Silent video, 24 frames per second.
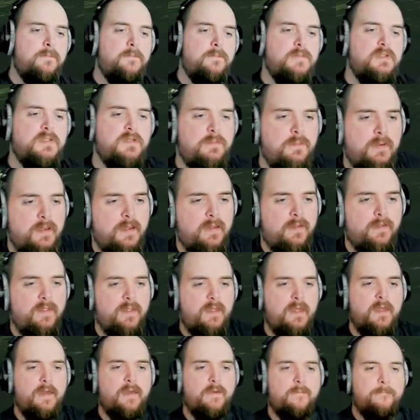It's about
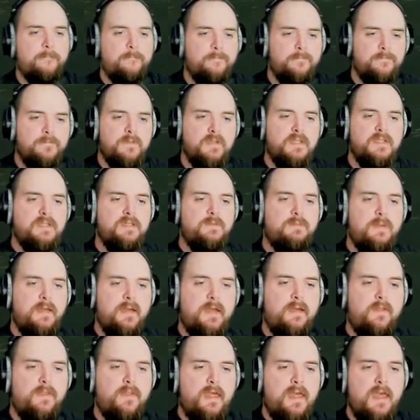there. It's
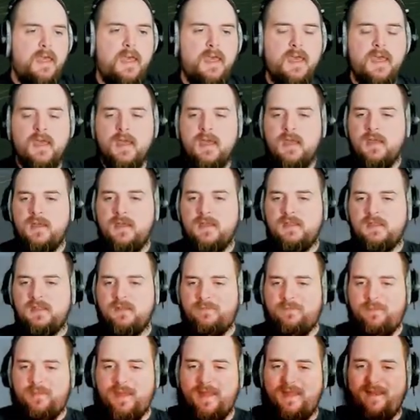about there. It's
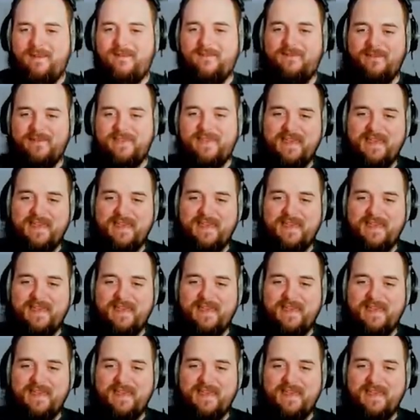about